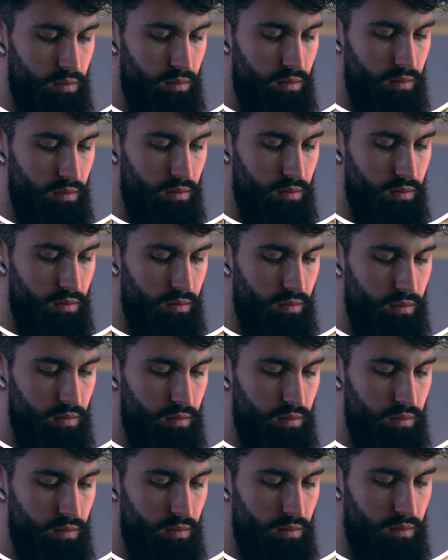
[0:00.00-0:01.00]

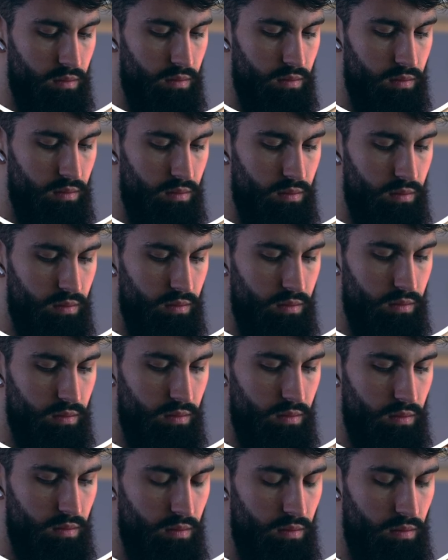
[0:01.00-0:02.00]

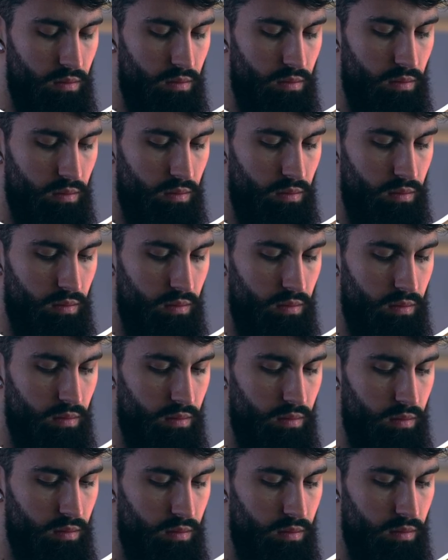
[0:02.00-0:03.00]

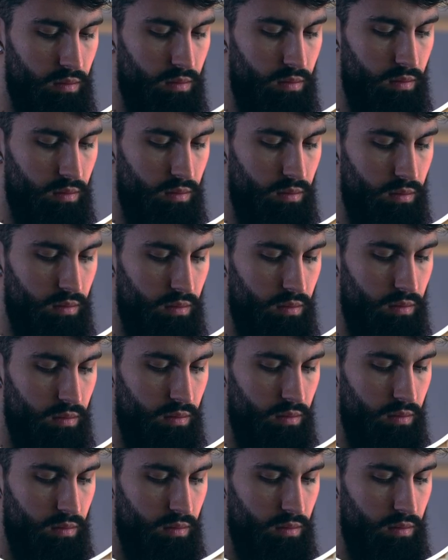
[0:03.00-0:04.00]

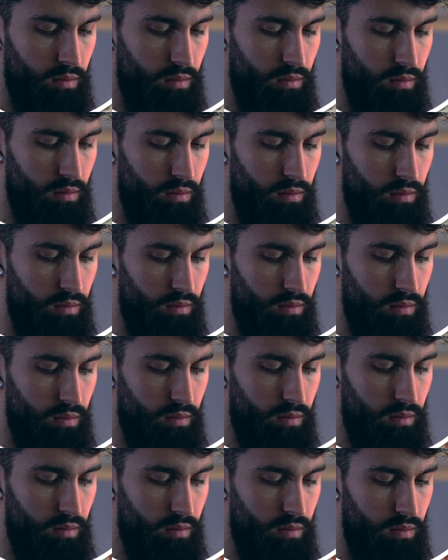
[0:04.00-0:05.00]

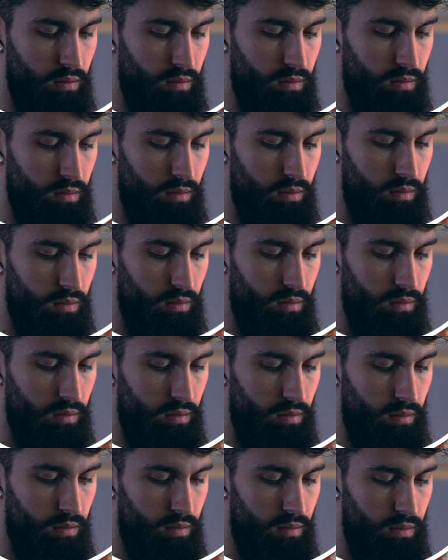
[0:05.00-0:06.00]

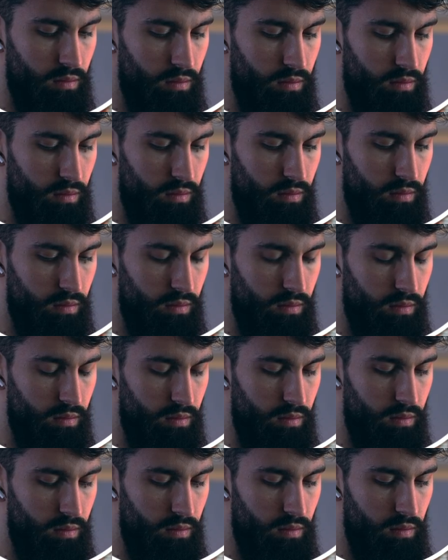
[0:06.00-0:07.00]

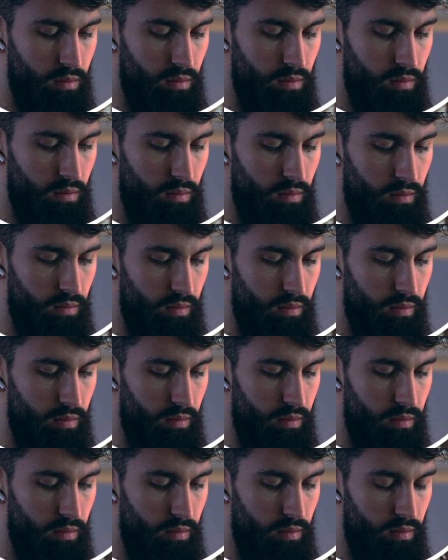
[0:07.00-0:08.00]
[no speech]